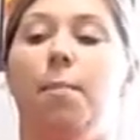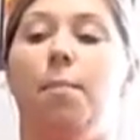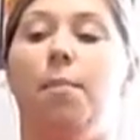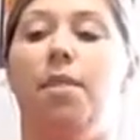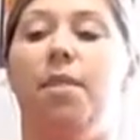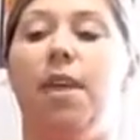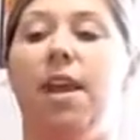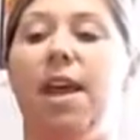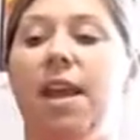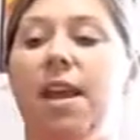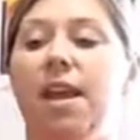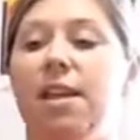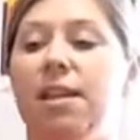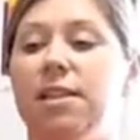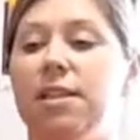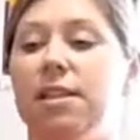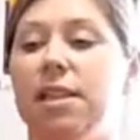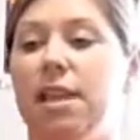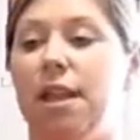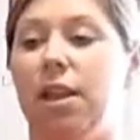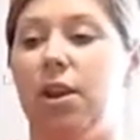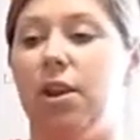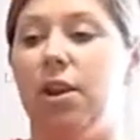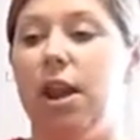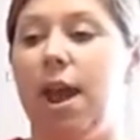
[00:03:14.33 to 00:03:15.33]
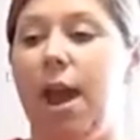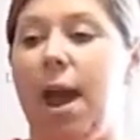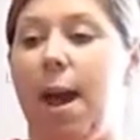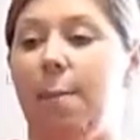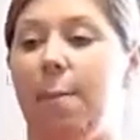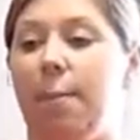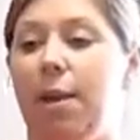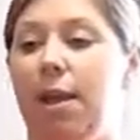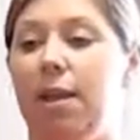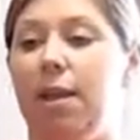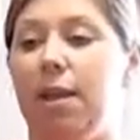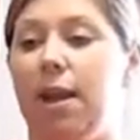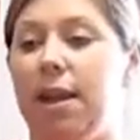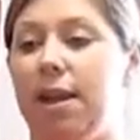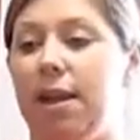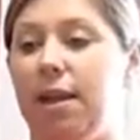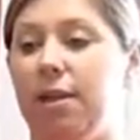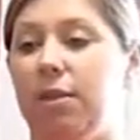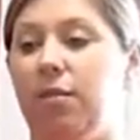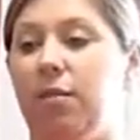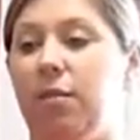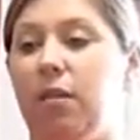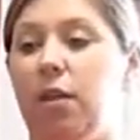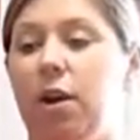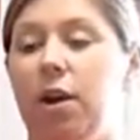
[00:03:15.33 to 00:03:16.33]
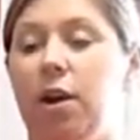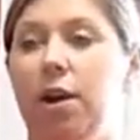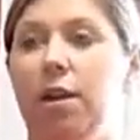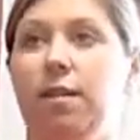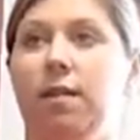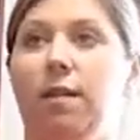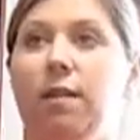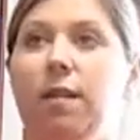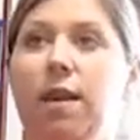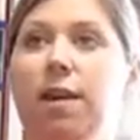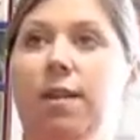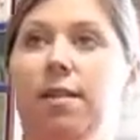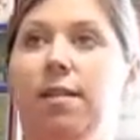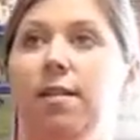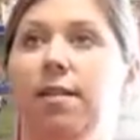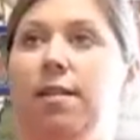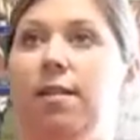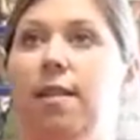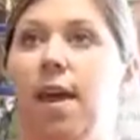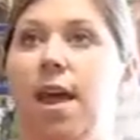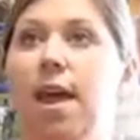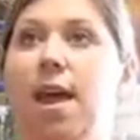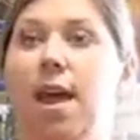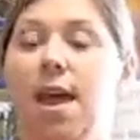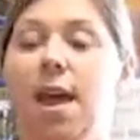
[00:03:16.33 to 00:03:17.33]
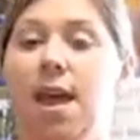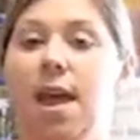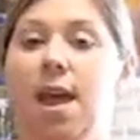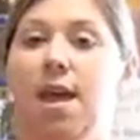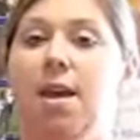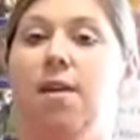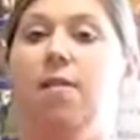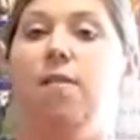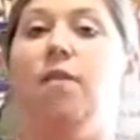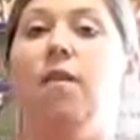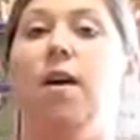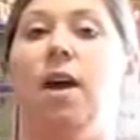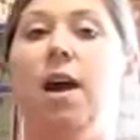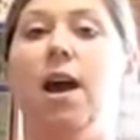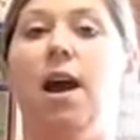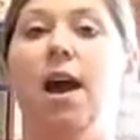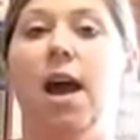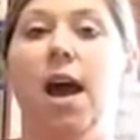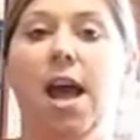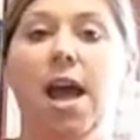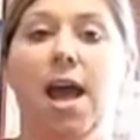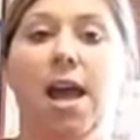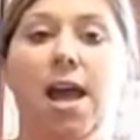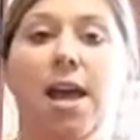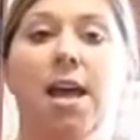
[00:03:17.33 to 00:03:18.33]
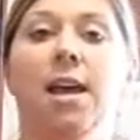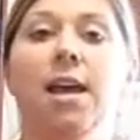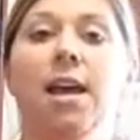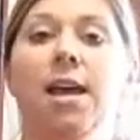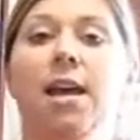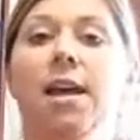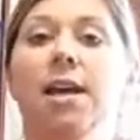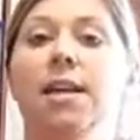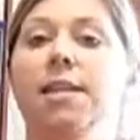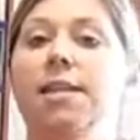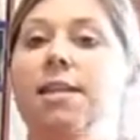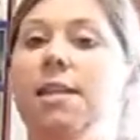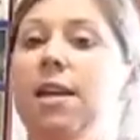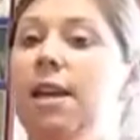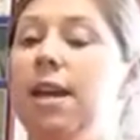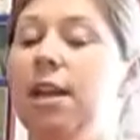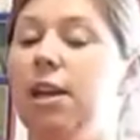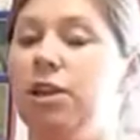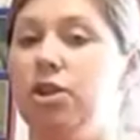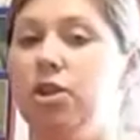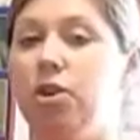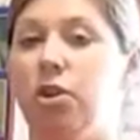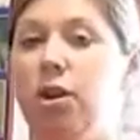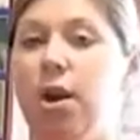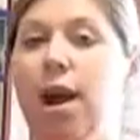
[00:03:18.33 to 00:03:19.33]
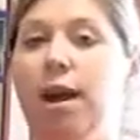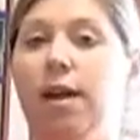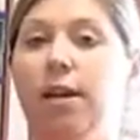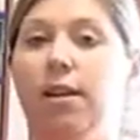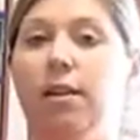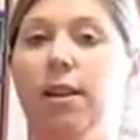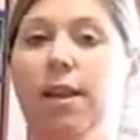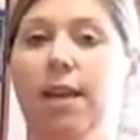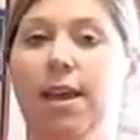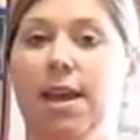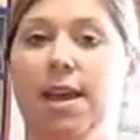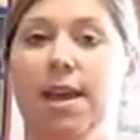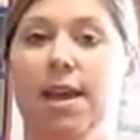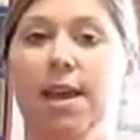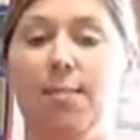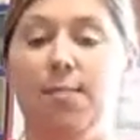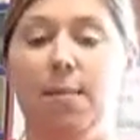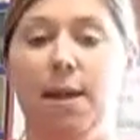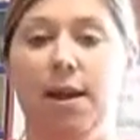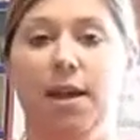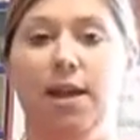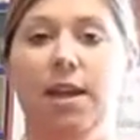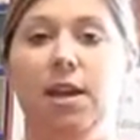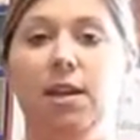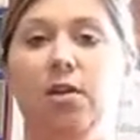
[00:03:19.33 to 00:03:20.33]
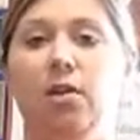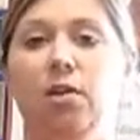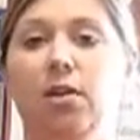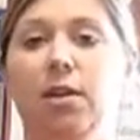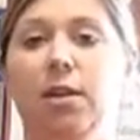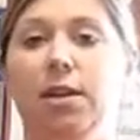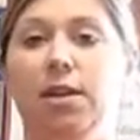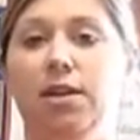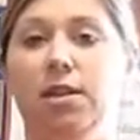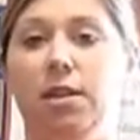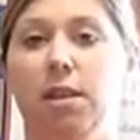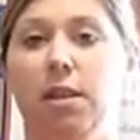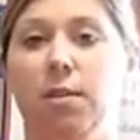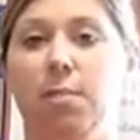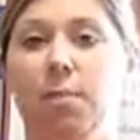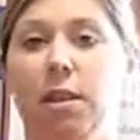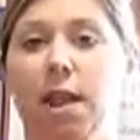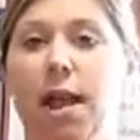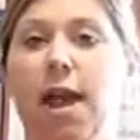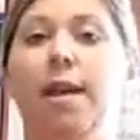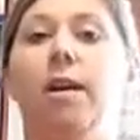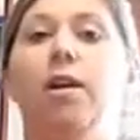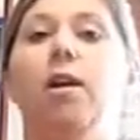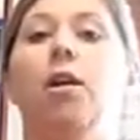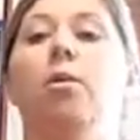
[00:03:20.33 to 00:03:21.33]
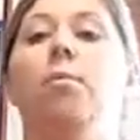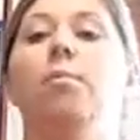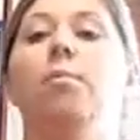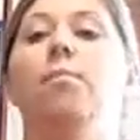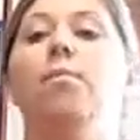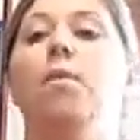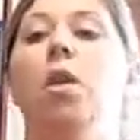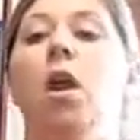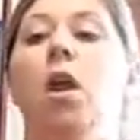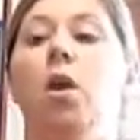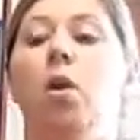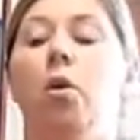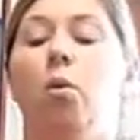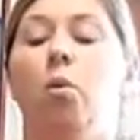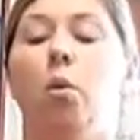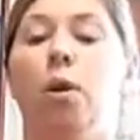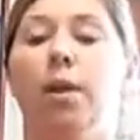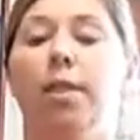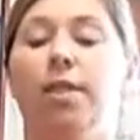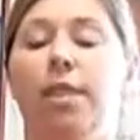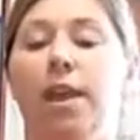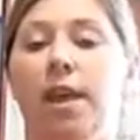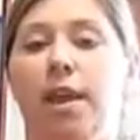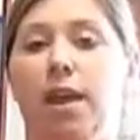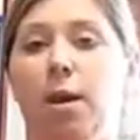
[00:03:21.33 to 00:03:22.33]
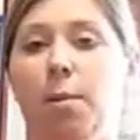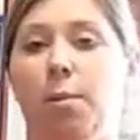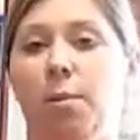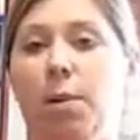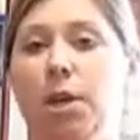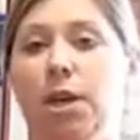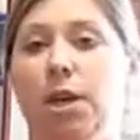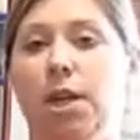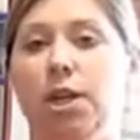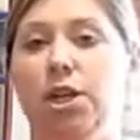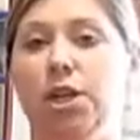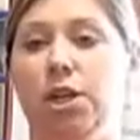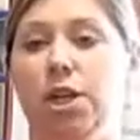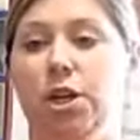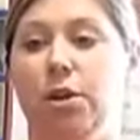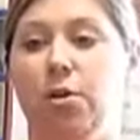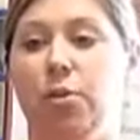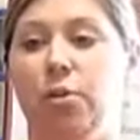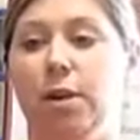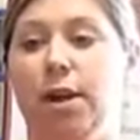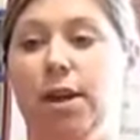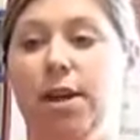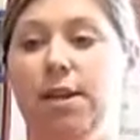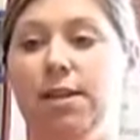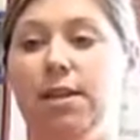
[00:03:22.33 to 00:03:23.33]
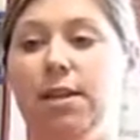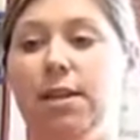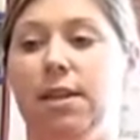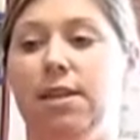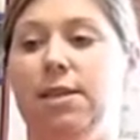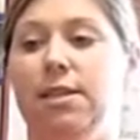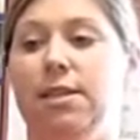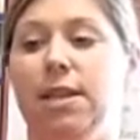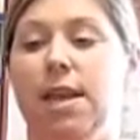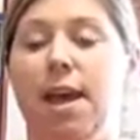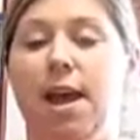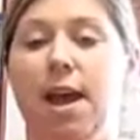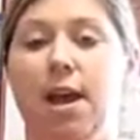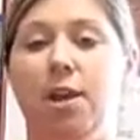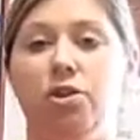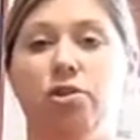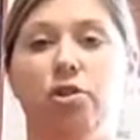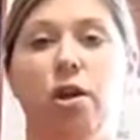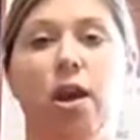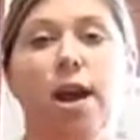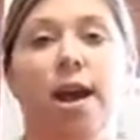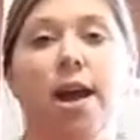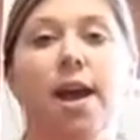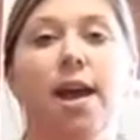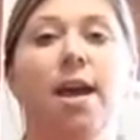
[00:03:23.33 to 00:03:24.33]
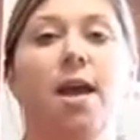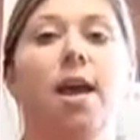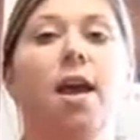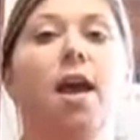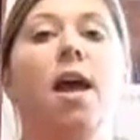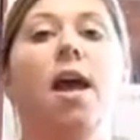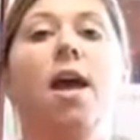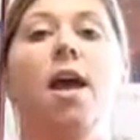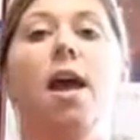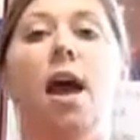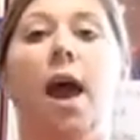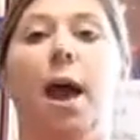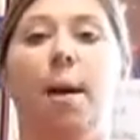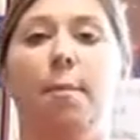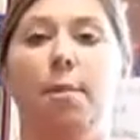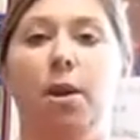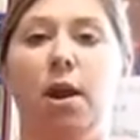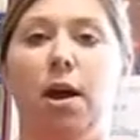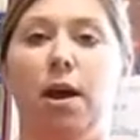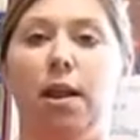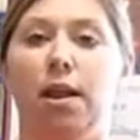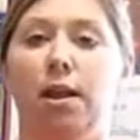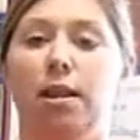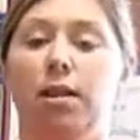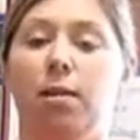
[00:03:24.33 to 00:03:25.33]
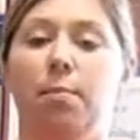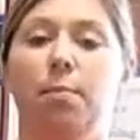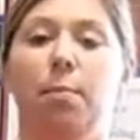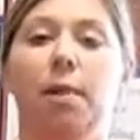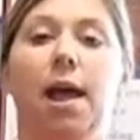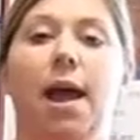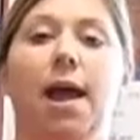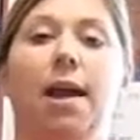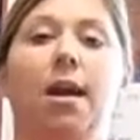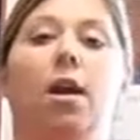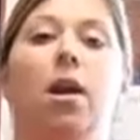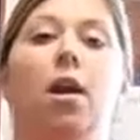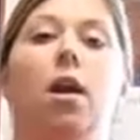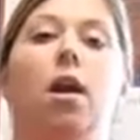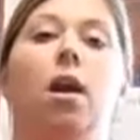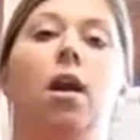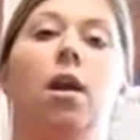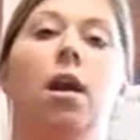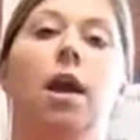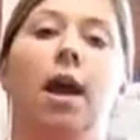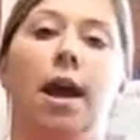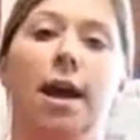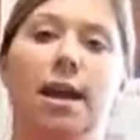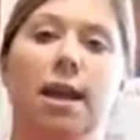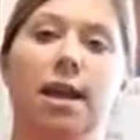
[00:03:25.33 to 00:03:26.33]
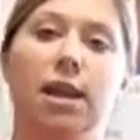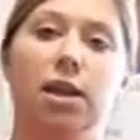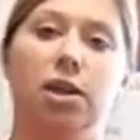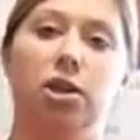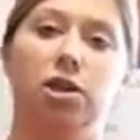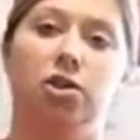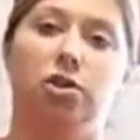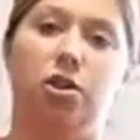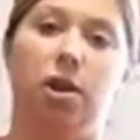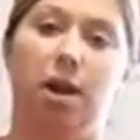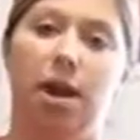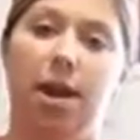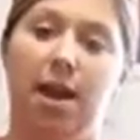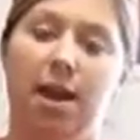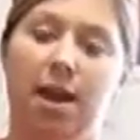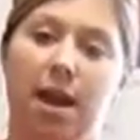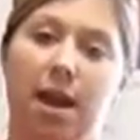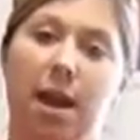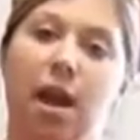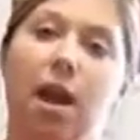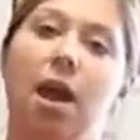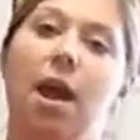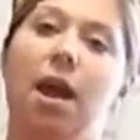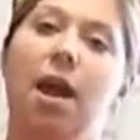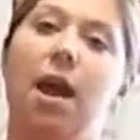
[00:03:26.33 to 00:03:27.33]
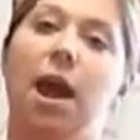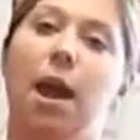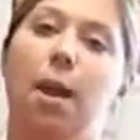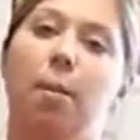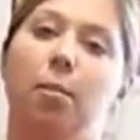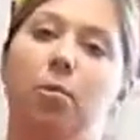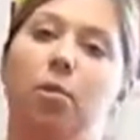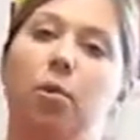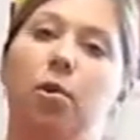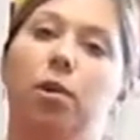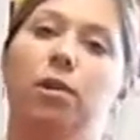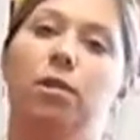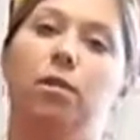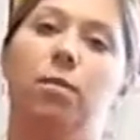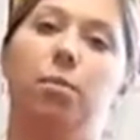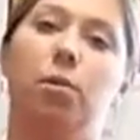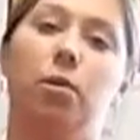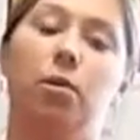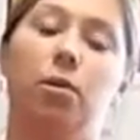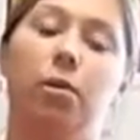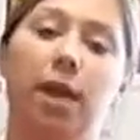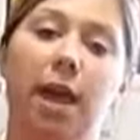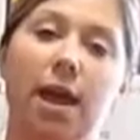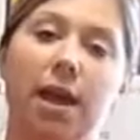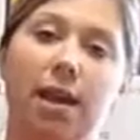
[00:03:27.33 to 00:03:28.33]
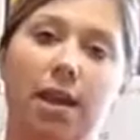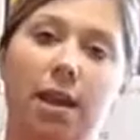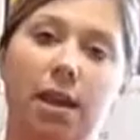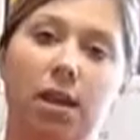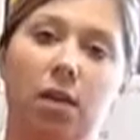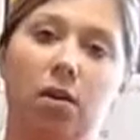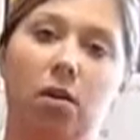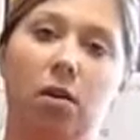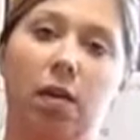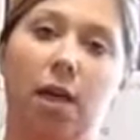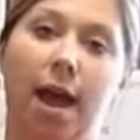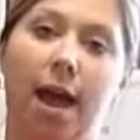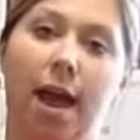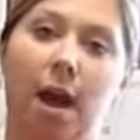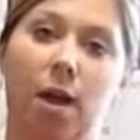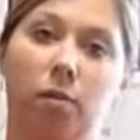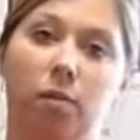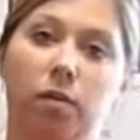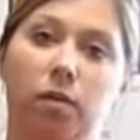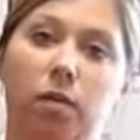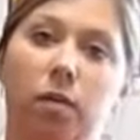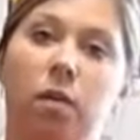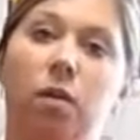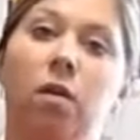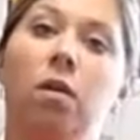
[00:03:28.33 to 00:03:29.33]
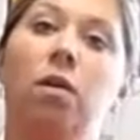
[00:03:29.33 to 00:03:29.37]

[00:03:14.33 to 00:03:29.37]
Things that could happen, like as far as, let's say, if I didn't directly get my needle into the bladder. One thing I'm going to do is, let's say I try it, I'm not in the bladder, I need to try again. I'm going to pull that needle out